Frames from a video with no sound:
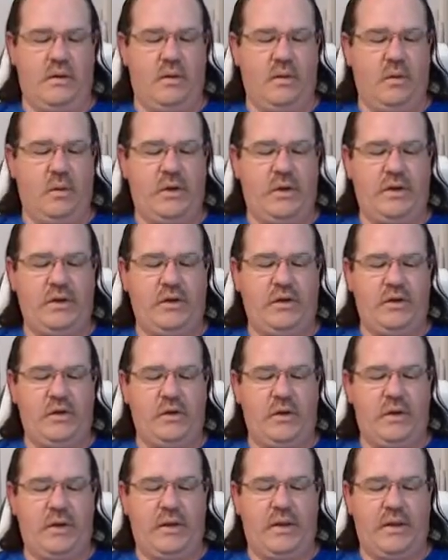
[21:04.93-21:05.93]
When you
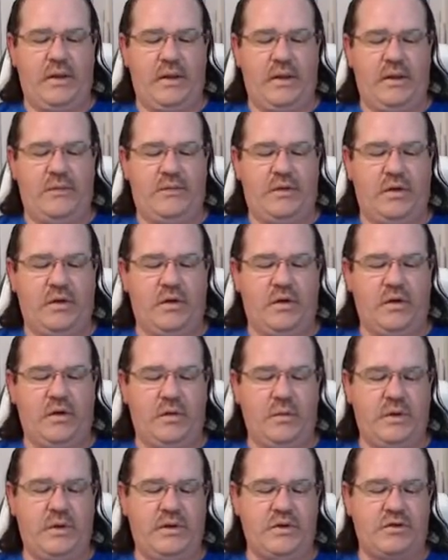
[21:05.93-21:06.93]
do it, if you're good
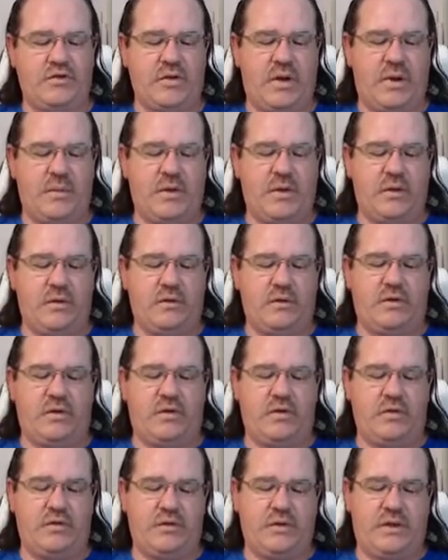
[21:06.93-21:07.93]
with a Dremel,
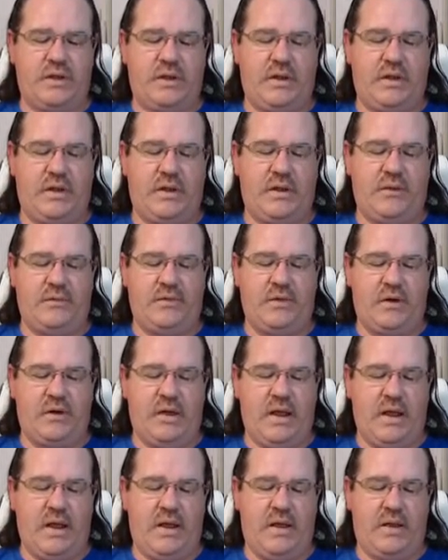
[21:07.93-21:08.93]
use it. If you're
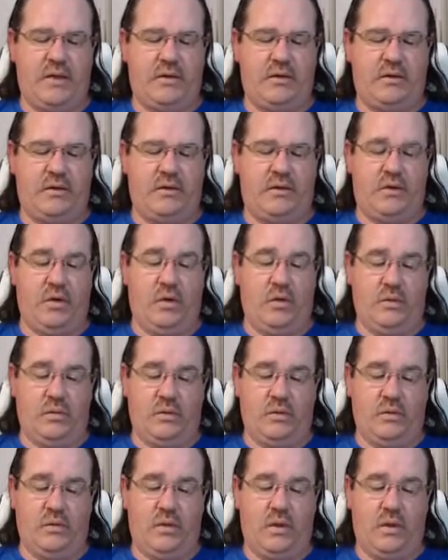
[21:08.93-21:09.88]
not, don't.